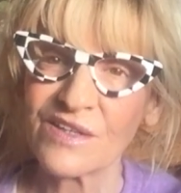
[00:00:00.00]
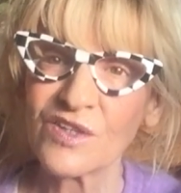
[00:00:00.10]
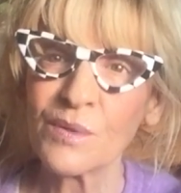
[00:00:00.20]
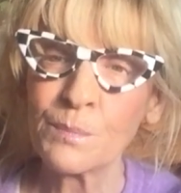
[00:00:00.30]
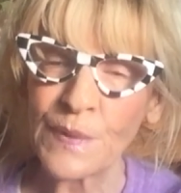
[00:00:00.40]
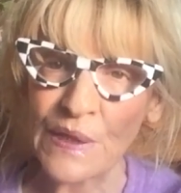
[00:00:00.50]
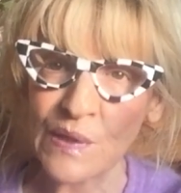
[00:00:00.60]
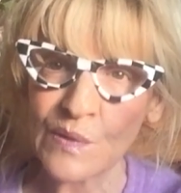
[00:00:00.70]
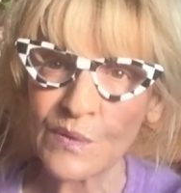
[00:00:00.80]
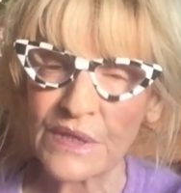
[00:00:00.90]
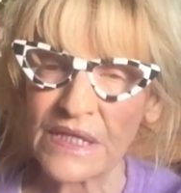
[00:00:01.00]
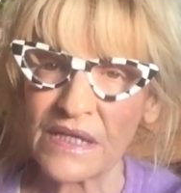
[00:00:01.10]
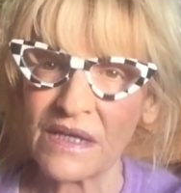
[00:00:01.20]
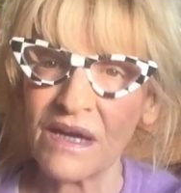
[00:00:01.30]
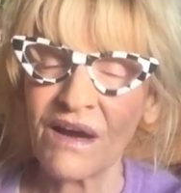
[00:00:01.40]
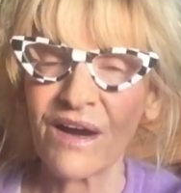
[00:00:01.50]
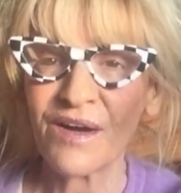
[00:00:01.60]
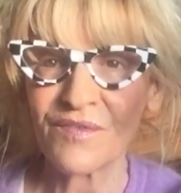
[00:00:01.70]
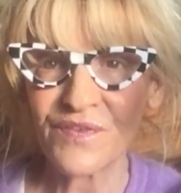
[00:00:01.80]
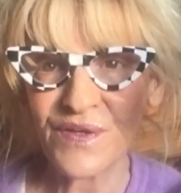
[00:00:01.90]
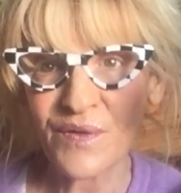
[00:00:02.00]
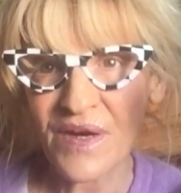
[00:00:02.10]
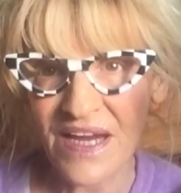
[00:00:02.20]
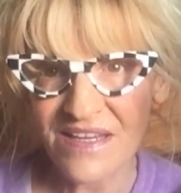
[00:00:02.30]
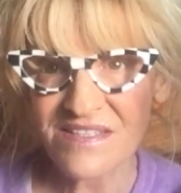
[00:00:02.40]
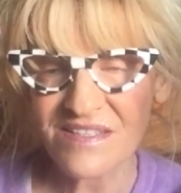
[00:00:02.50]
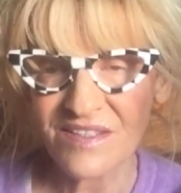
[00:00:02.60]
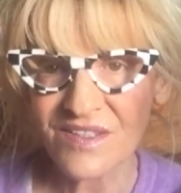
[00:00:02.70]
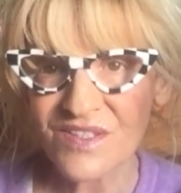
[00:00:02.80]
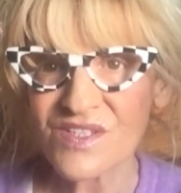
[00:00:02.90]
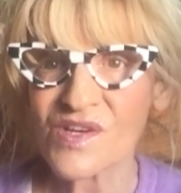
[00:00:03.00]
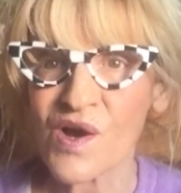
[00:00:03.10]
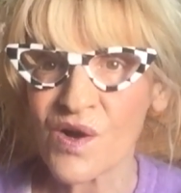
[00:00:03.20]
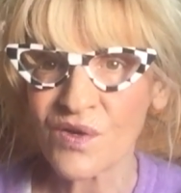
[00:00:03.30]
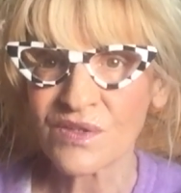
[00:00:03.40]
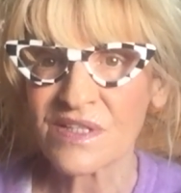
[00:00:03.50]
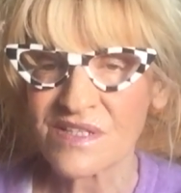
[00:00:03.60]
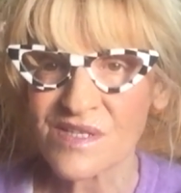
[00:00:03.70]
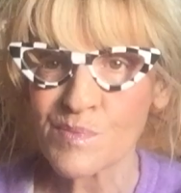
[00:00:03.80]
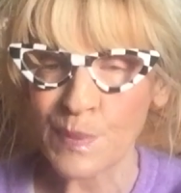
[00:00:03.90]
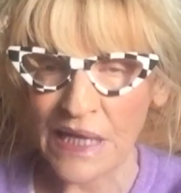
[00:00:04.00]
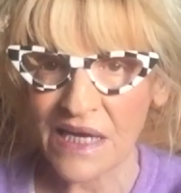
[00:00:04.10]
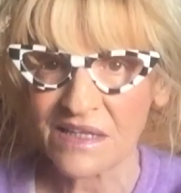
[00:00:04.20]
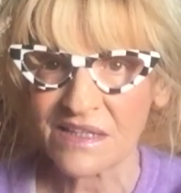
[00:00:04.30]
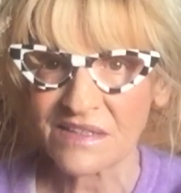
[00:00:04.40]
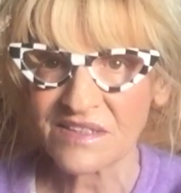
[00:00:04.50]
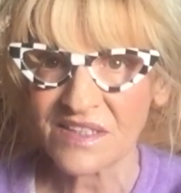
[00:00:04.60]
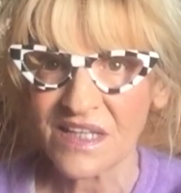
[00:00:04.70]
the beauty of your essence on this planet.